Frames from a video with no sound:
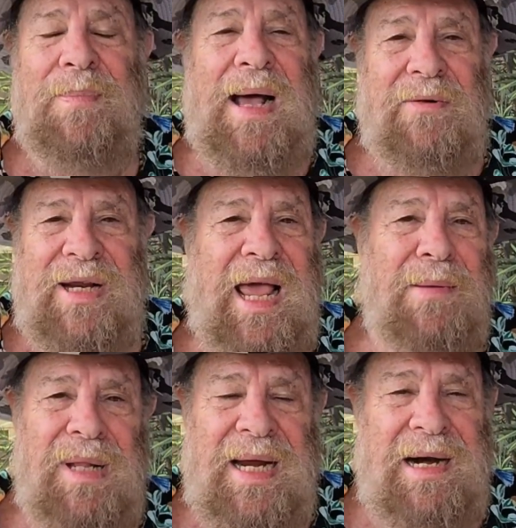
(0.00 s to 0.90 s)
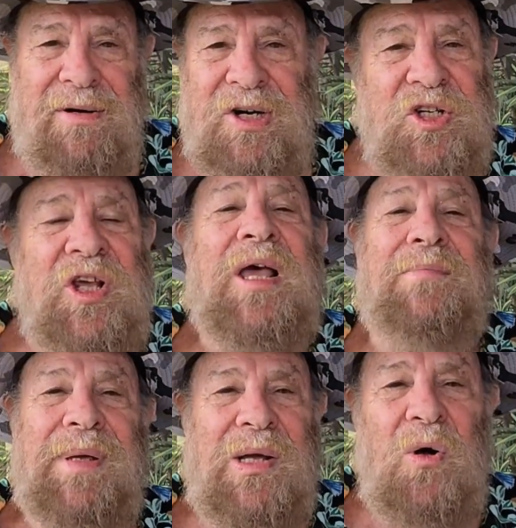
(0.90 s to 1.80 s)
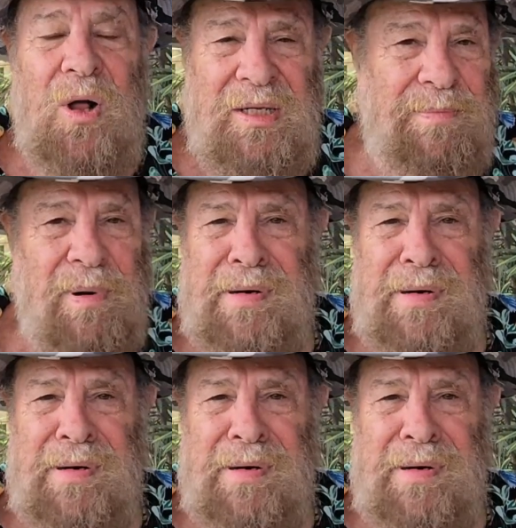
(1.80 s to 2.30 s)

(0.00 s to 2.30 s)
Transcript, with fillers: about Kamala Harris being called the